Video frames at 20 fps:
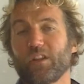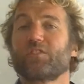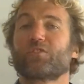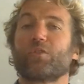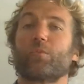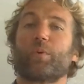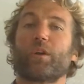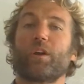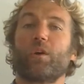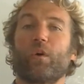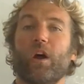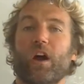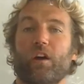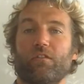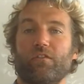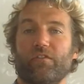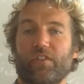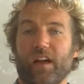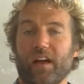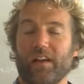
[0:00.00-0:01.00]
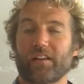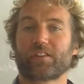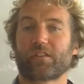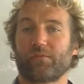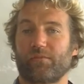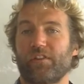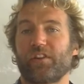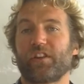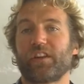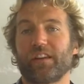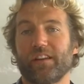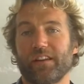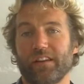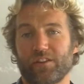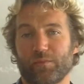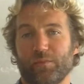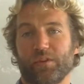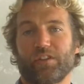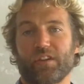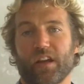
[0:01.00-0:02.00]
So be aware of that, something that you
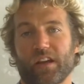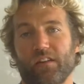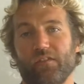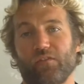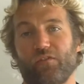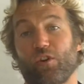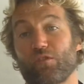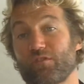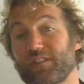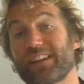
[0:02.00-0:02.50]
need to be checking for.